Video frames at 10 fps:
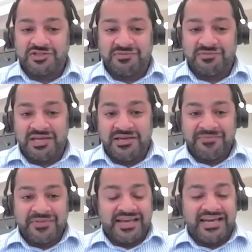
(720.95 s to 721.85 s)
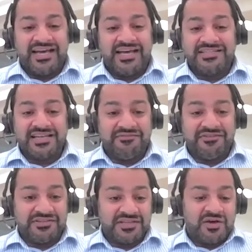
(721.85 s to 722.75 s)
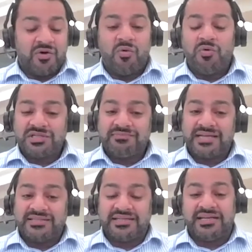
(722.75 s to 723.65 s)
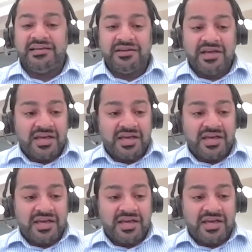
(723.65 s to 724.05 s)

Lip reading: to be delivered automatically.